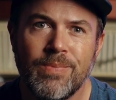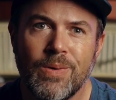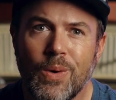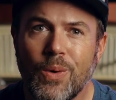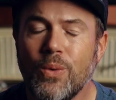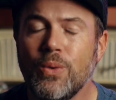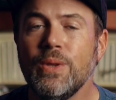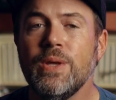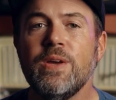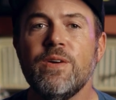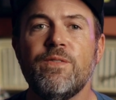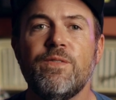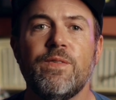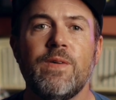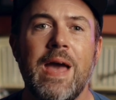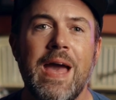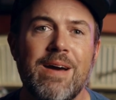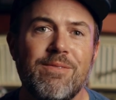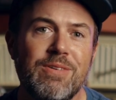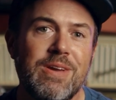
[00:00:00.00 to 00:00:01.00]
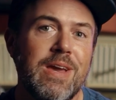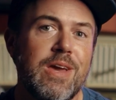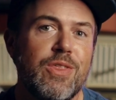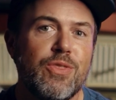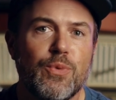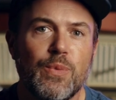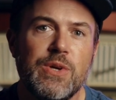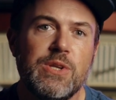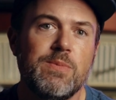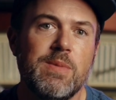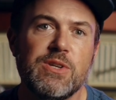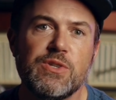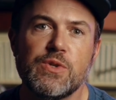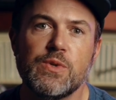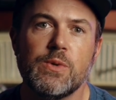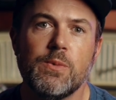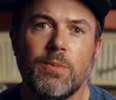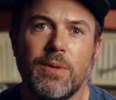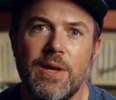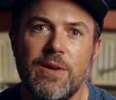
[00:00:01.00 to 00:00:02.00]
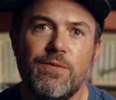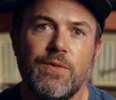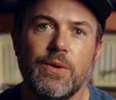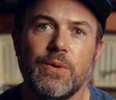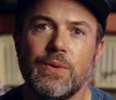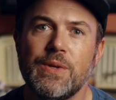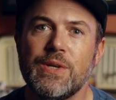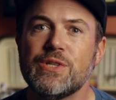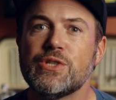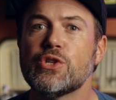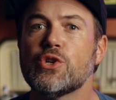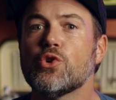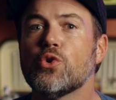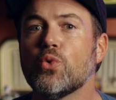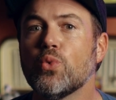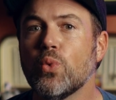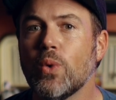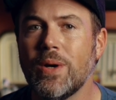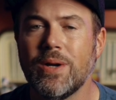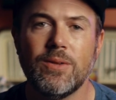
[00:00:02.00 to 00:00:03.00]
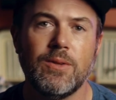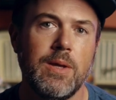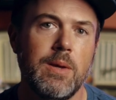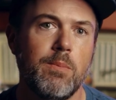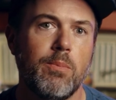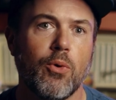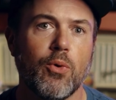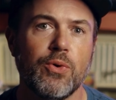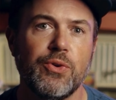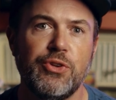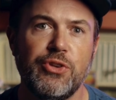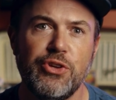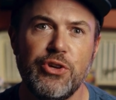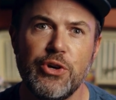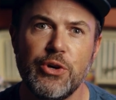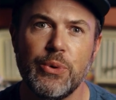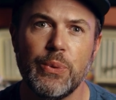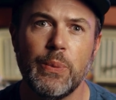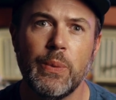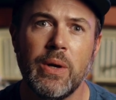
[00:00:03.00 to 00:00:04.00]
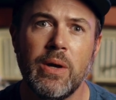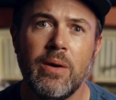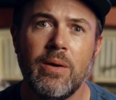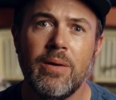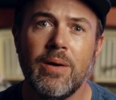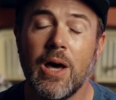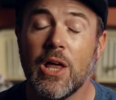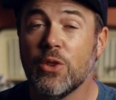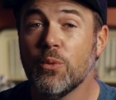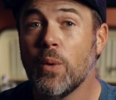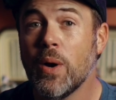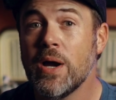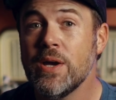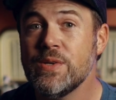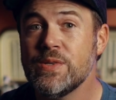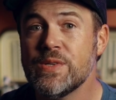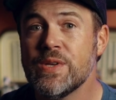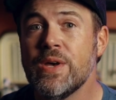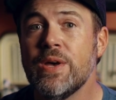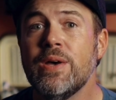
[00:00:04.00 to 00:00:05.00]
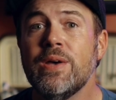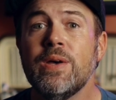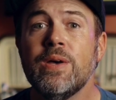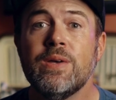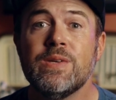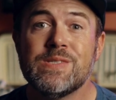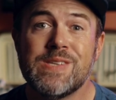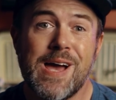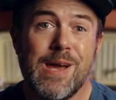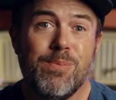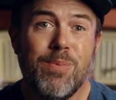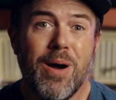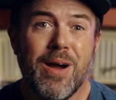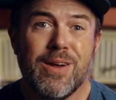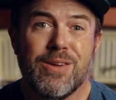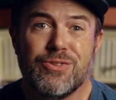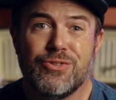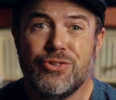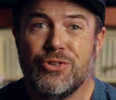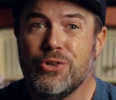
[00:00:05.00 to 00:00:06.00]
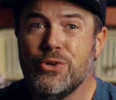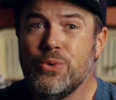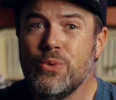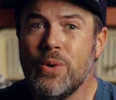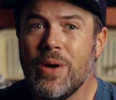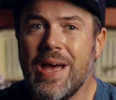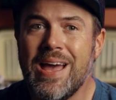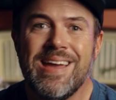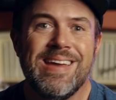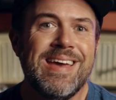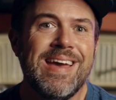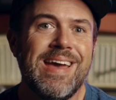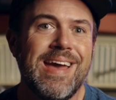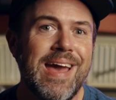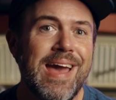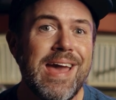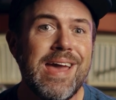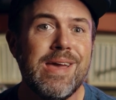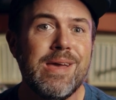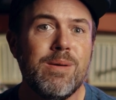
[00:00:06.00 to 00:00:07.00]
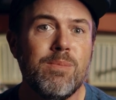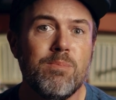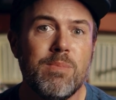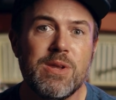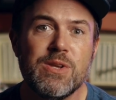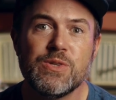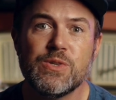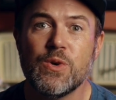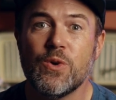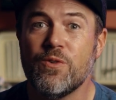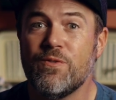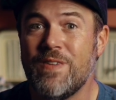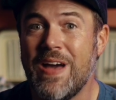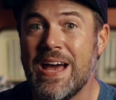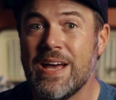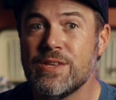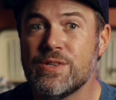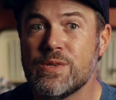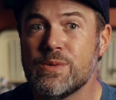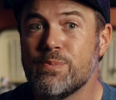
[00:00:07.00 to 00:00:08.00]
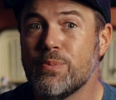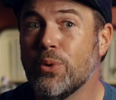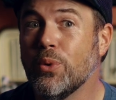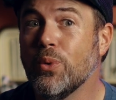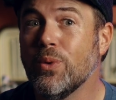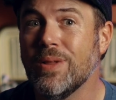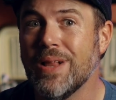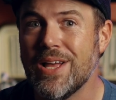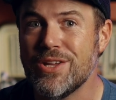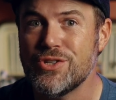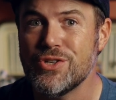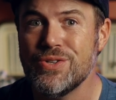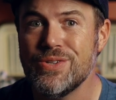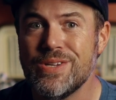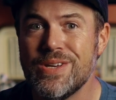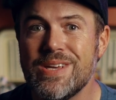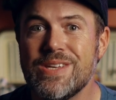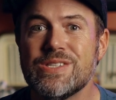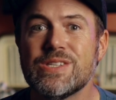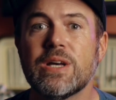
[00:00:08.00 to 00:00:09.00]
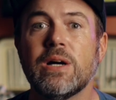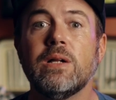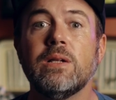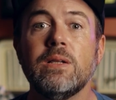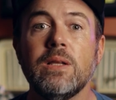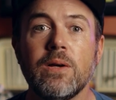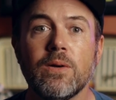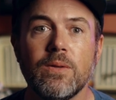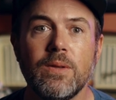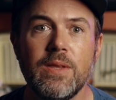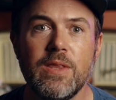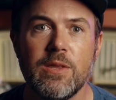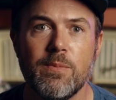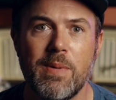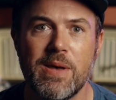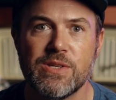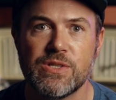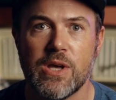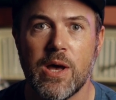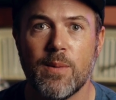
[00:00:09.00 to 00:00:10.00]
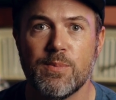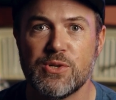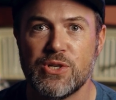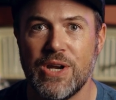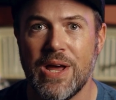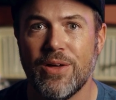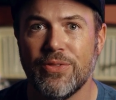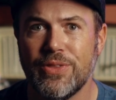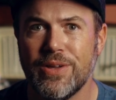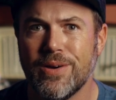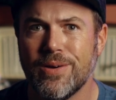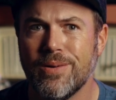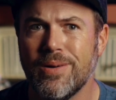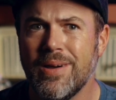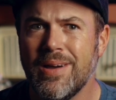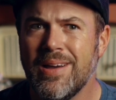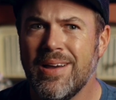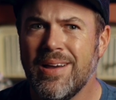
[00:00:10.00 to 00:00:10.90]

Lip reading: Only if having a 3-dimensional playfield is critically important to you. Otherwise, Side Pocket 2, aka Minnesota Fats Pool Legend, is clearly the best option out there.